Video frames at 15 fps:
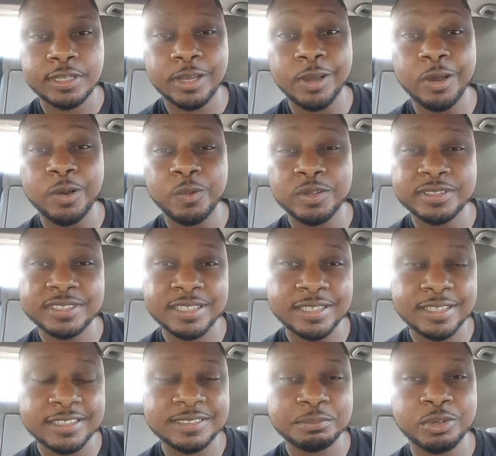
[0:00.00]
Yo, what's
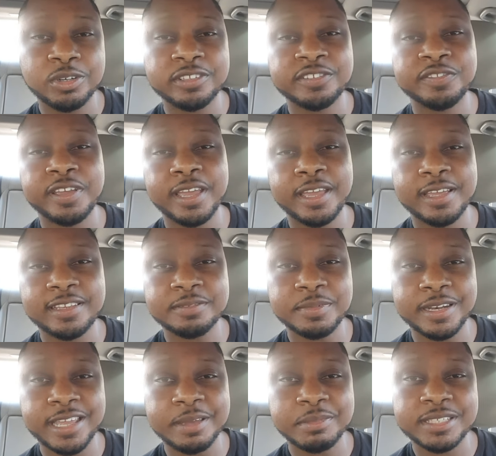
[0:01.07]
good, sports fans?
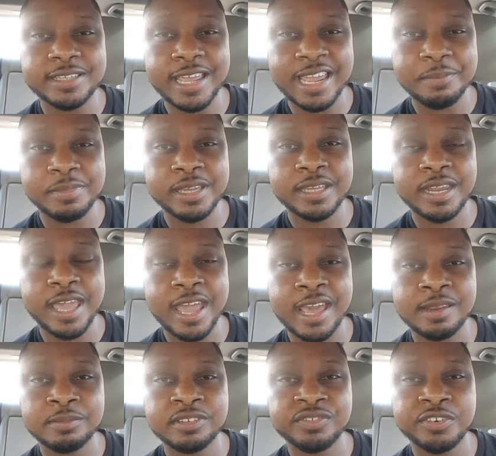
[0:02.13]
My name is Damian
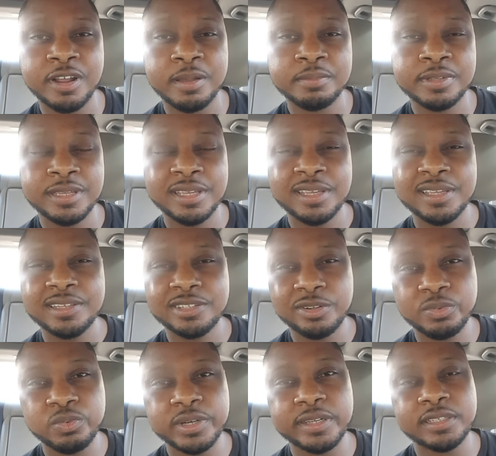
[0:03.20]
Adams from The
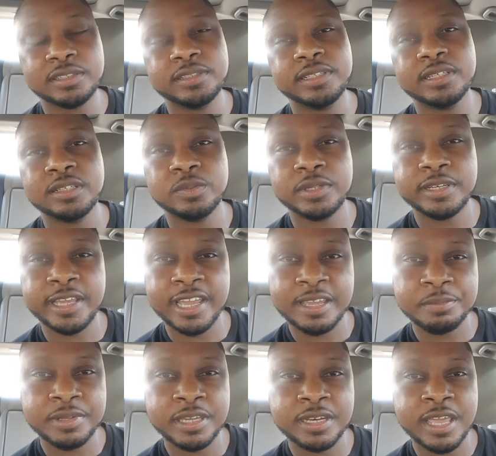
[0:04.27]
Real Deal with
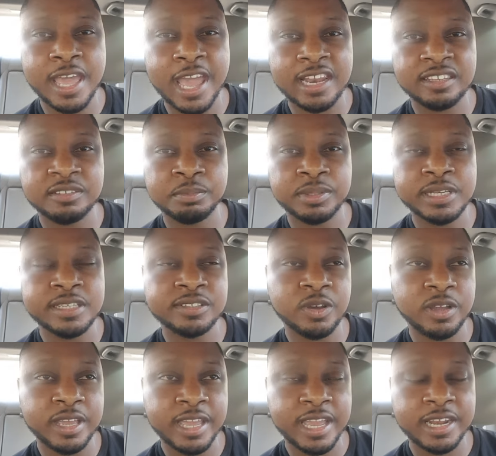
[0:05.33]
Damian Adams. Please go
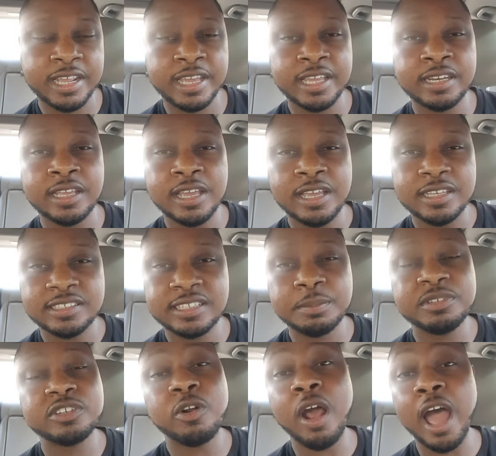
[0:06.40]
ahead and
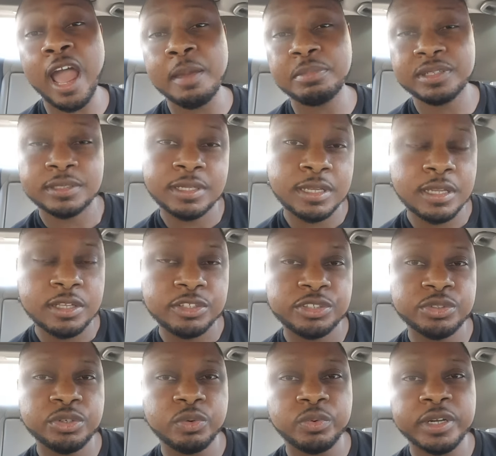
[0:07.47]
subscribe
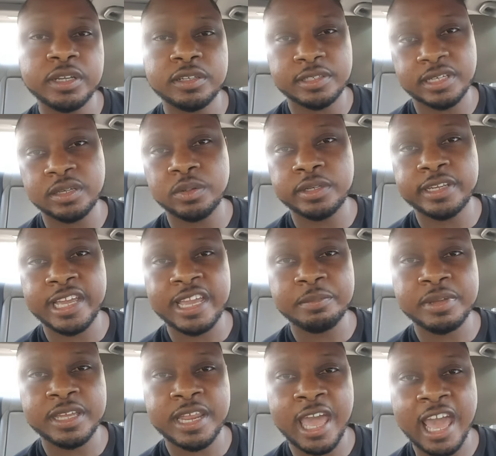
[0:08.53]
to The Real Deal with
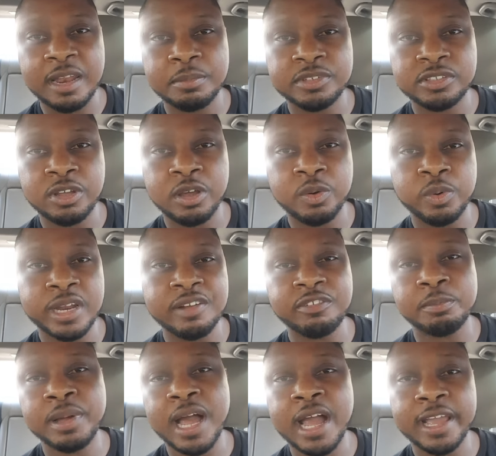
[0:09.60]
Damian Adams on whatever
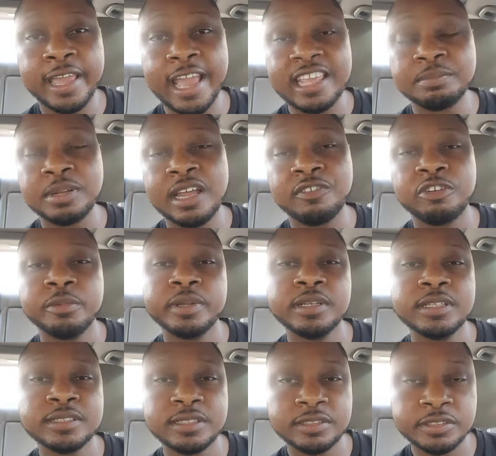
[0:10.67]
podcast platform you
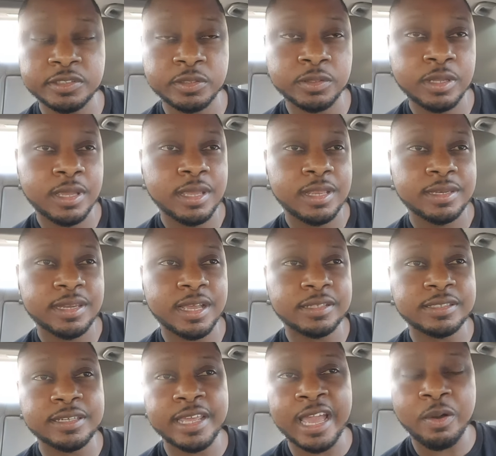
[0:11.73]
listen to. Now,
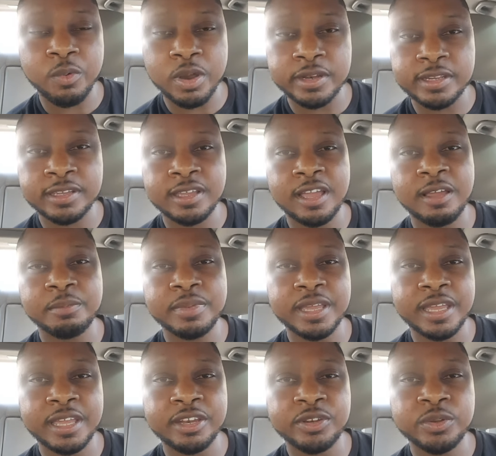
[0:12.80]
today I wanted to come
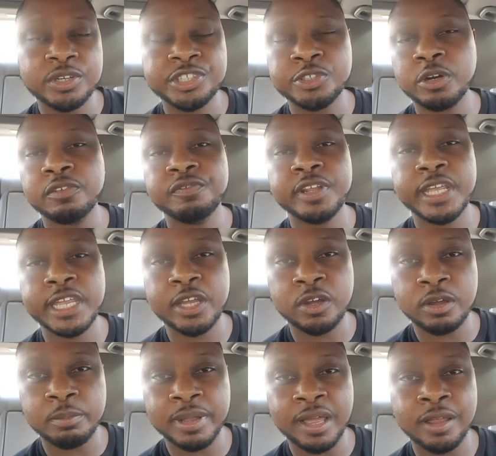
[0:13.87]
and do a short
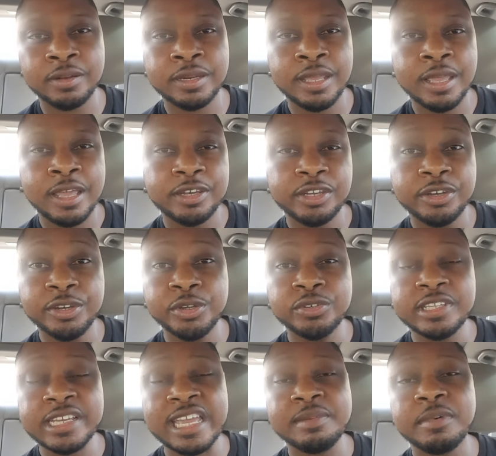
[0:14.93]
video about the news
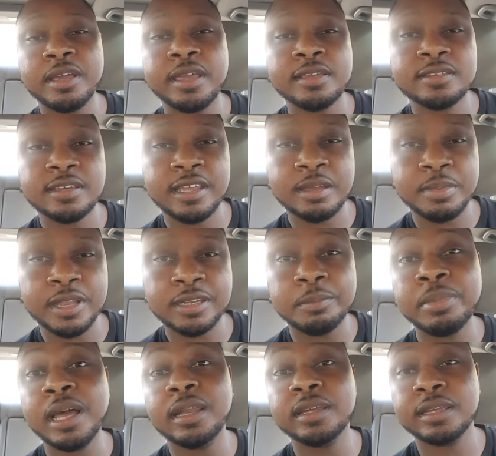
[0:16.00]
that came out yesterday about the
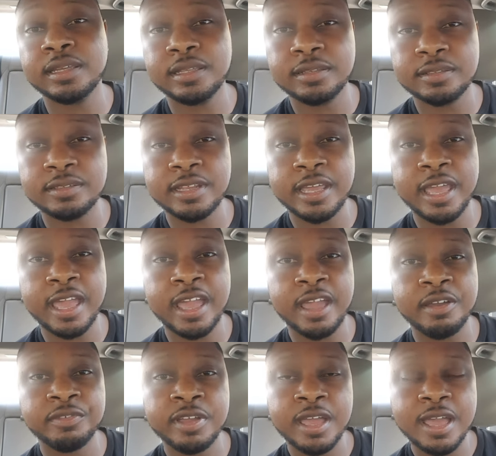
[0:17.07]
Pelicans. They
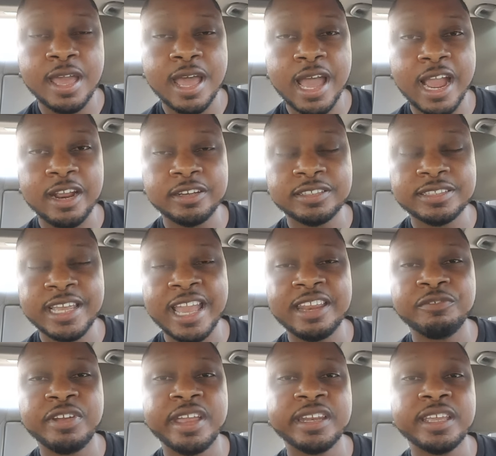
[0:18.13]
have hired Stan
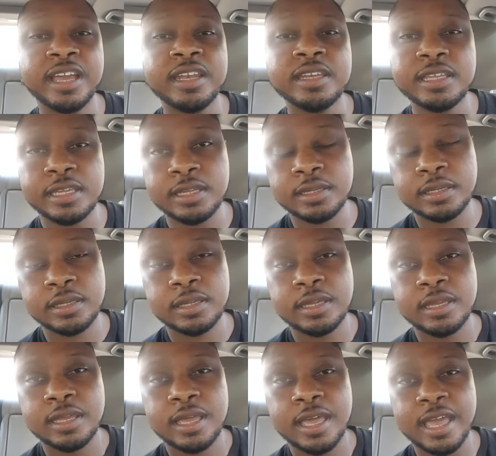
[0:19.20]
Van Gundy
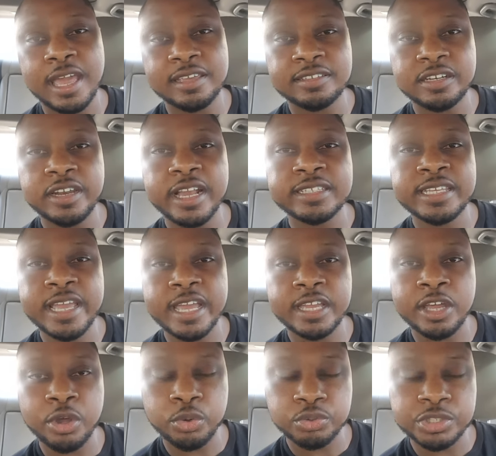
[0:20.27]
as their next head
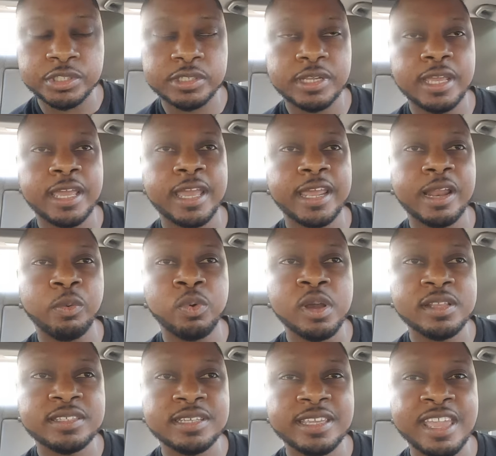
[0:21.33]
coach, and I
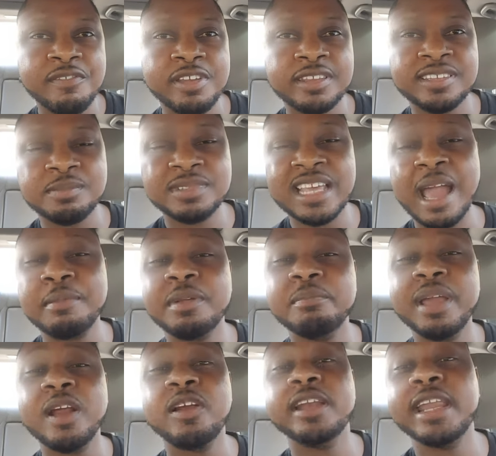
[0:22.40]
wanted to give it some time to
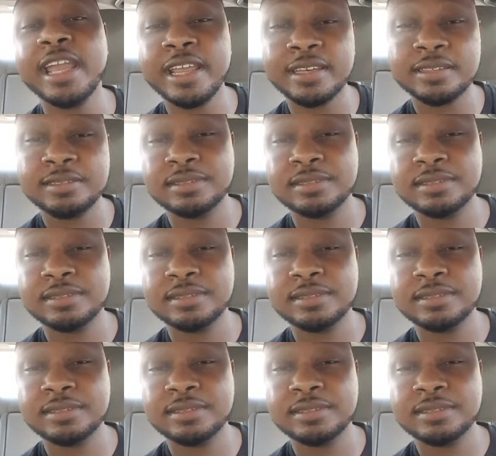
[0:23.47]
marinate,